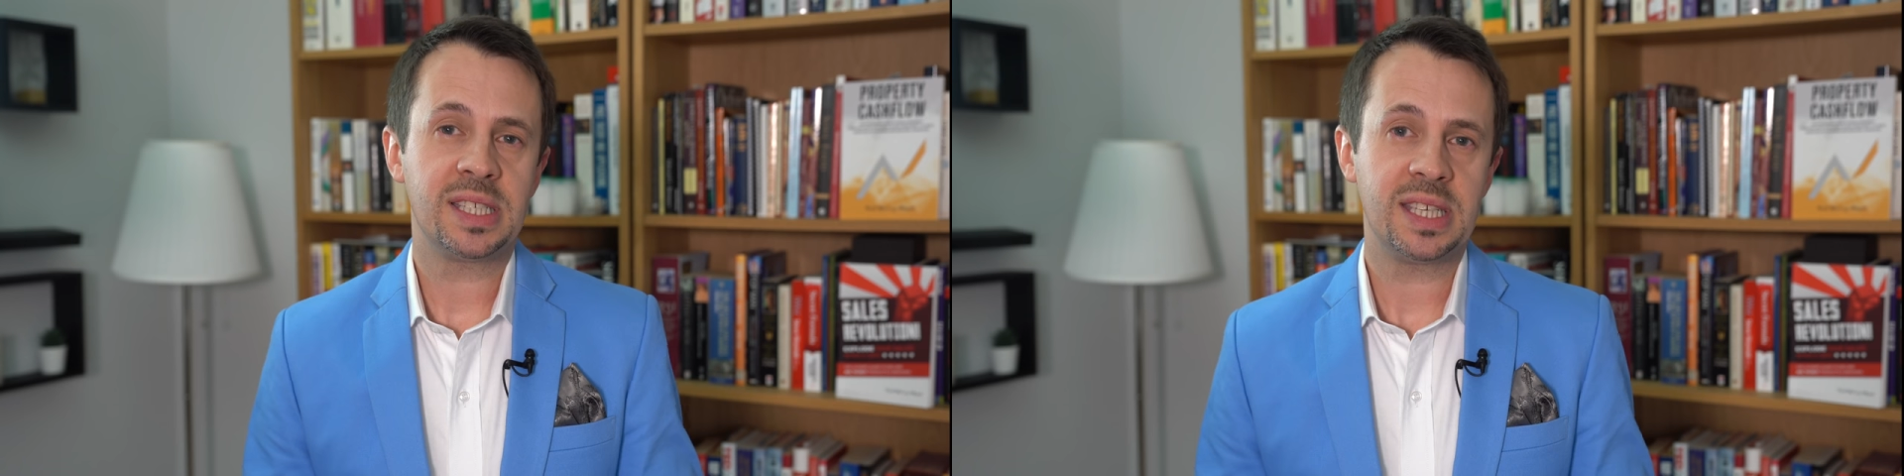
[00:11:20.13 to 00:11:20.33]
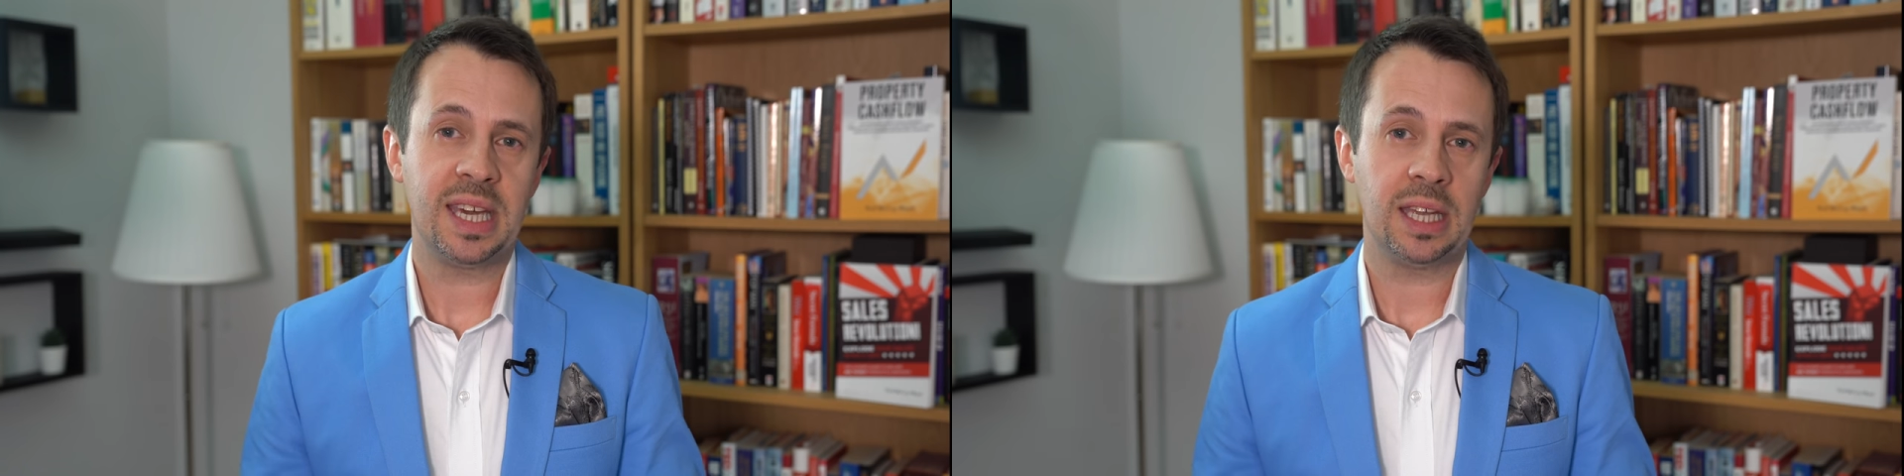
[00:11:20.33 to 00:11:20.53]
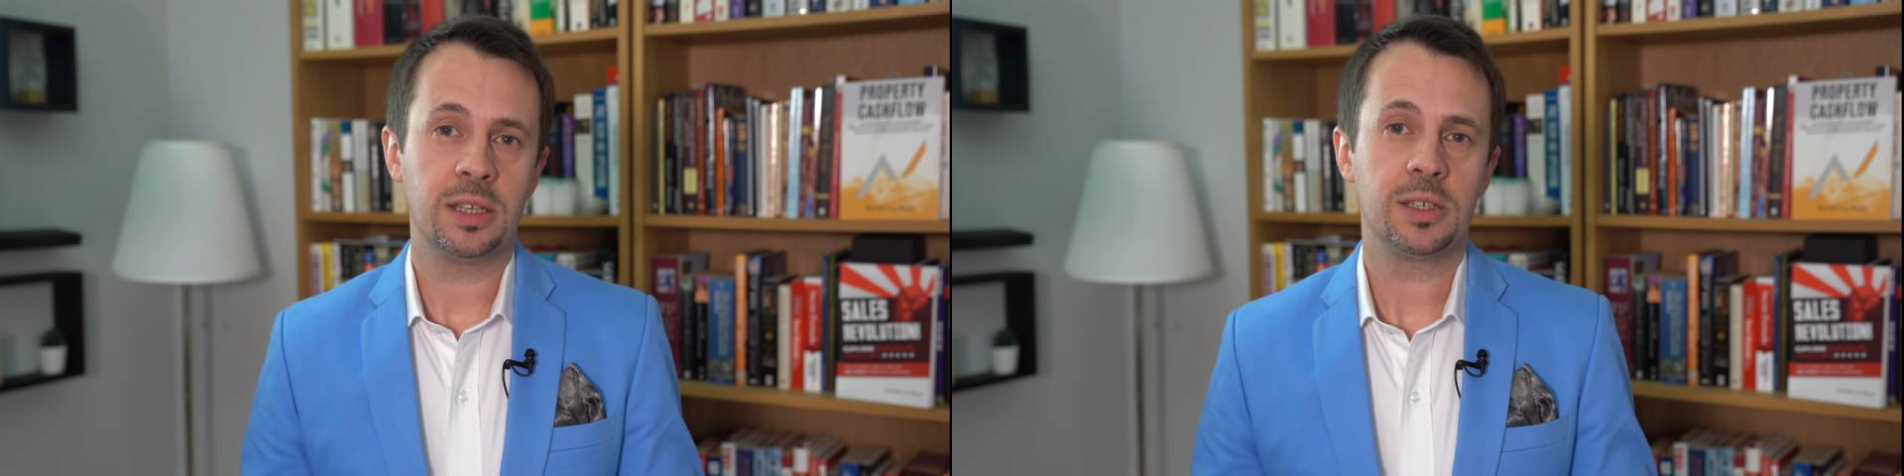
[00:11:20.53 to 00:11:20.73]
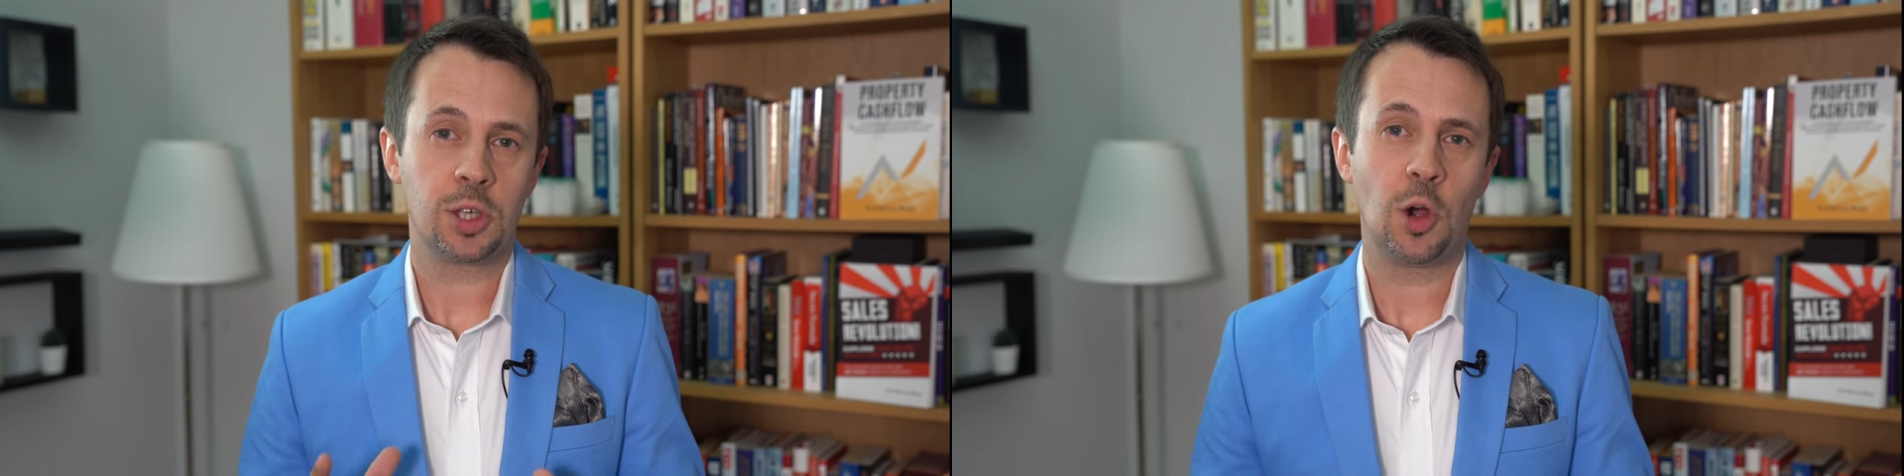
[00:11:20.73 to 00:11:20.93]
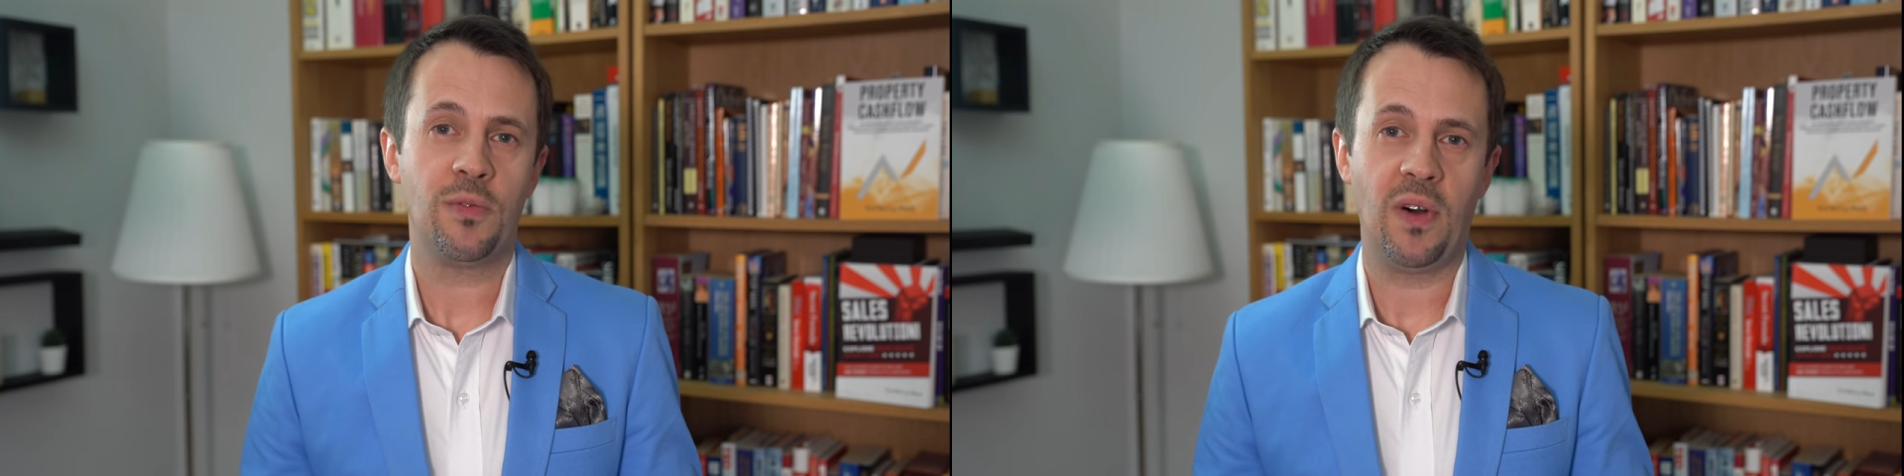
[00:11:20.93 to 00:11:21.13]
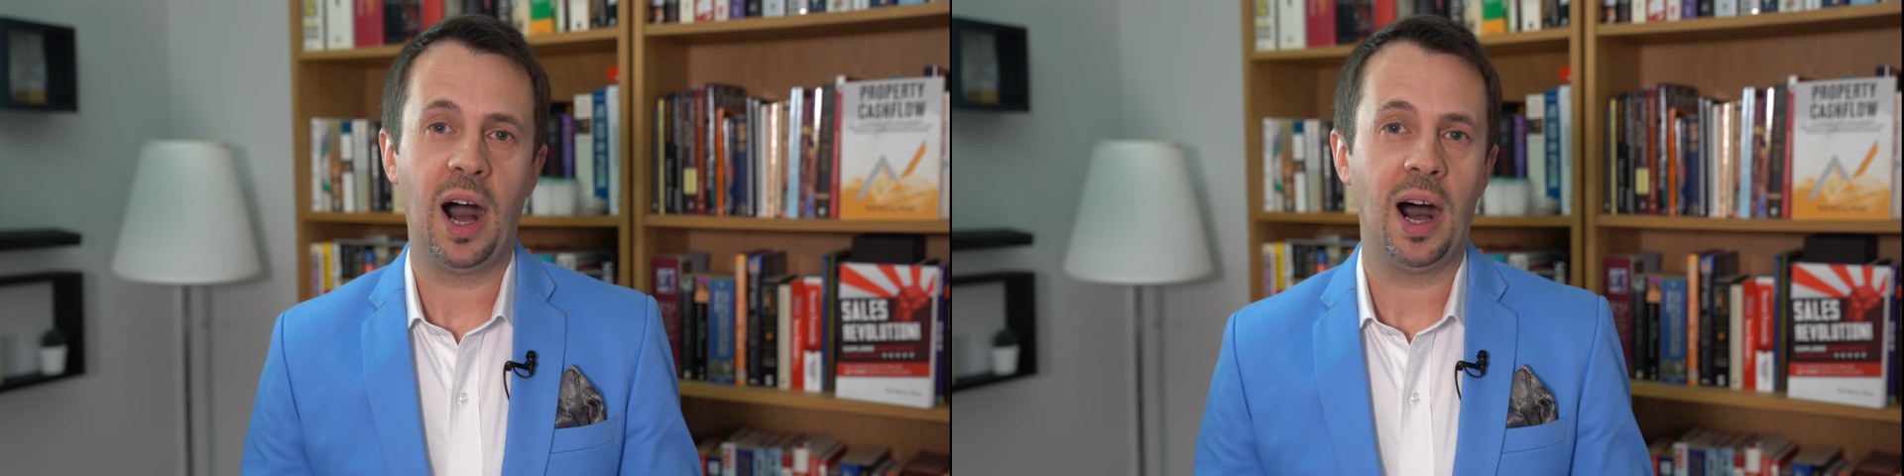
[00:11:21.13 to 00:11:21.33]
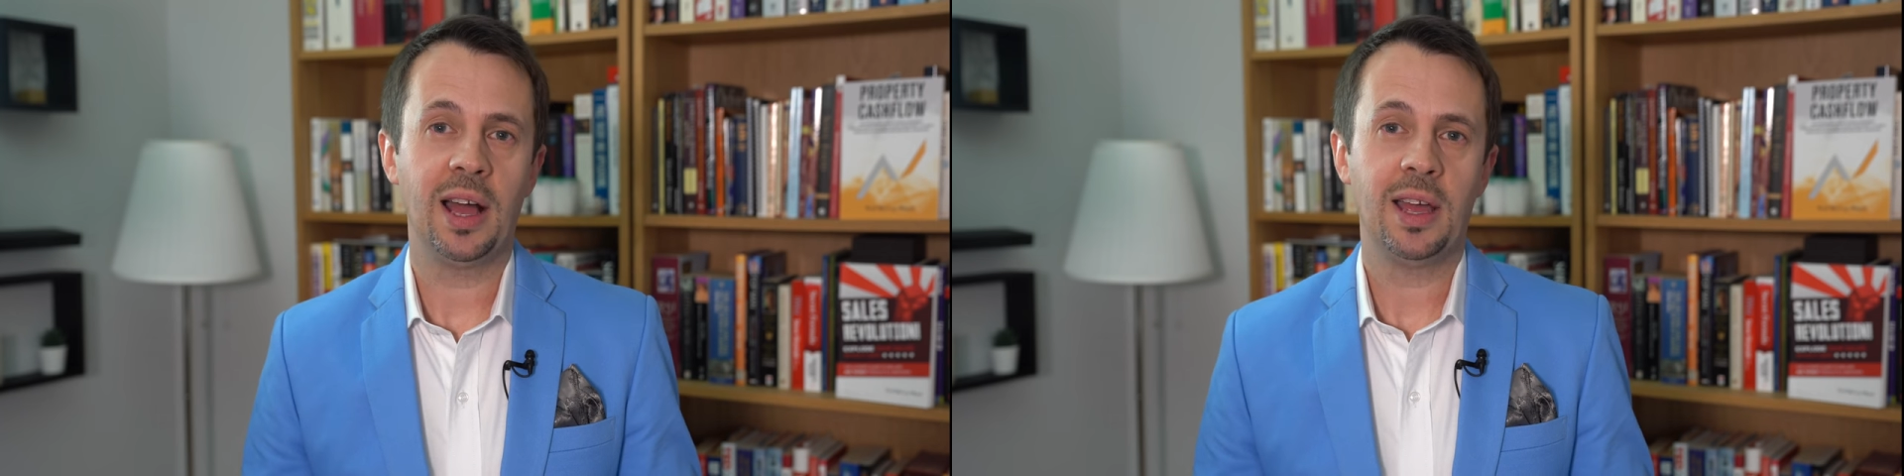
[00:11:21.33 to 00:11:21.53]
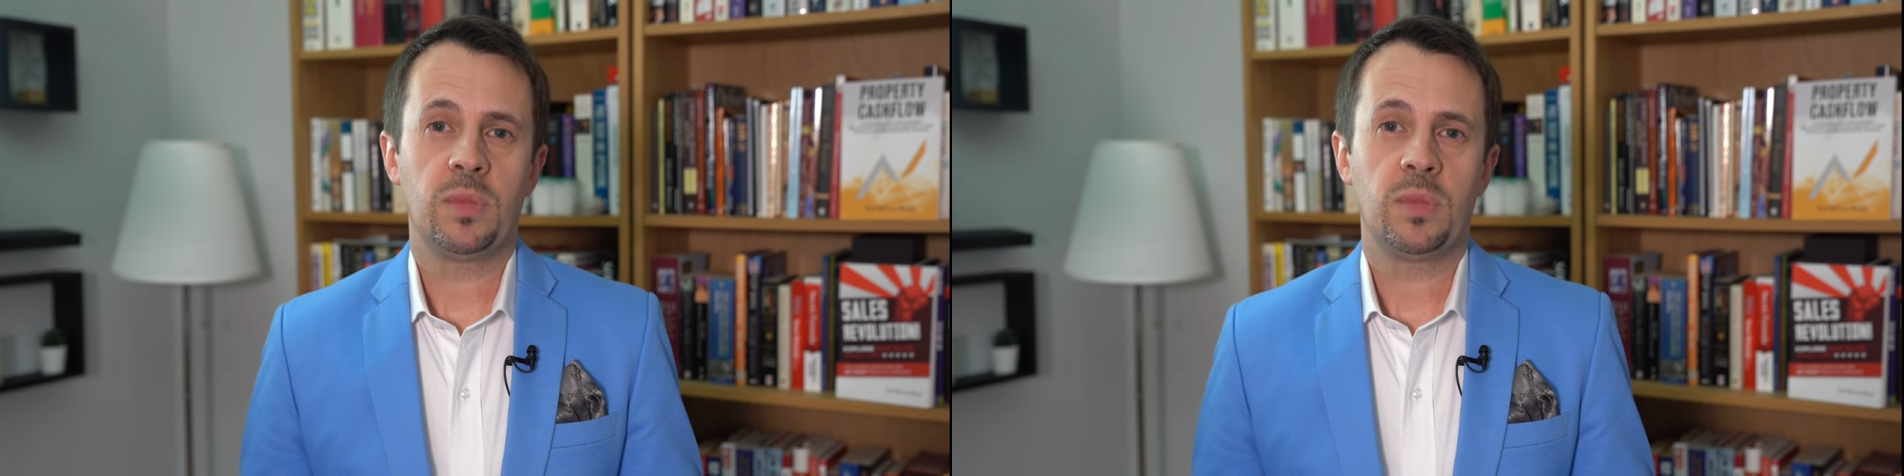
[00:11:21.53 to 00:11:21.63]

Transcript: seen so far.